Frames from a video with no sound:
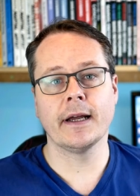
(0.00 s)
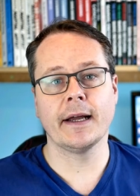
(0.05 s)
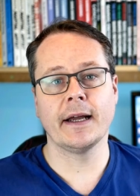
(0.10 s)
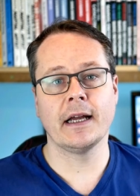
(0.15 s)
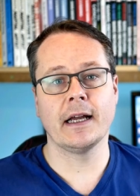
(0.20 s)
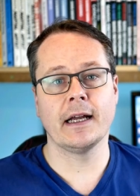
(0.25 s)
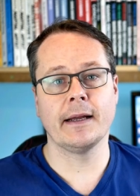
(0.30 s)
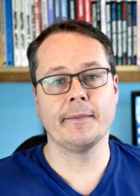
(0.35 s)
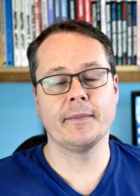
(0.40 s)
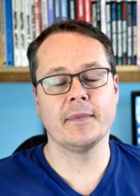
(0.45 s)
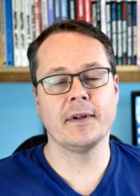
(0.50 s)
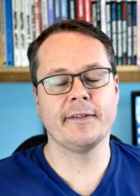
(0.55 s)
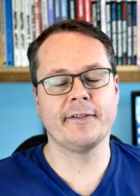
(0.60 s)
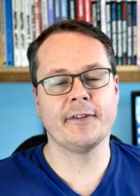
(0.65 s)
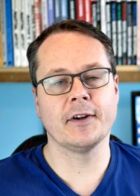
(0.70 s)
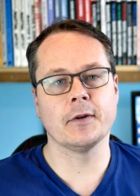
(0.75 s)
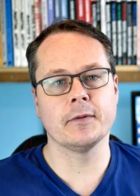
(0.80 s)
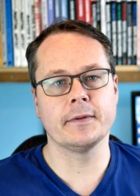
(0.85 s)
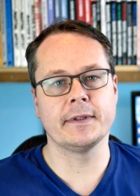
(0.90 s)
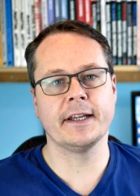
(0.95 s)
Um, it
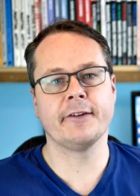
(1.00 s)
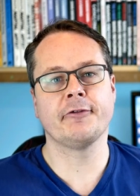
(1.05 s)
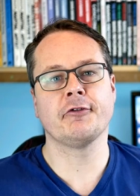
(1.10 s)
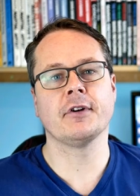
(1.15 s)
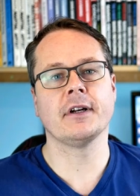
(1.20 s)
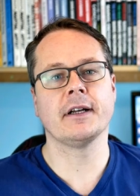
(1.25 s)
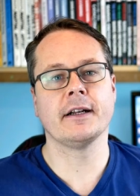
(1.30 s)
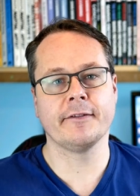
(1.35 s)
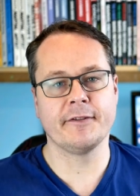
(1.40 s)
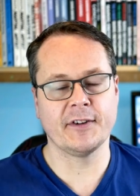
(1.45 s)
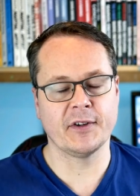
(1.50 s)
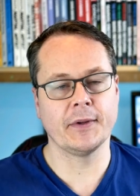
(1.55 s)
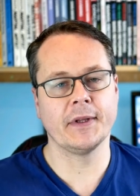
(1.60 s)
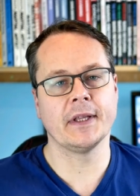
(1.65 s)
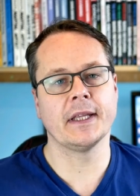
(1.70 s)
felt different, it felt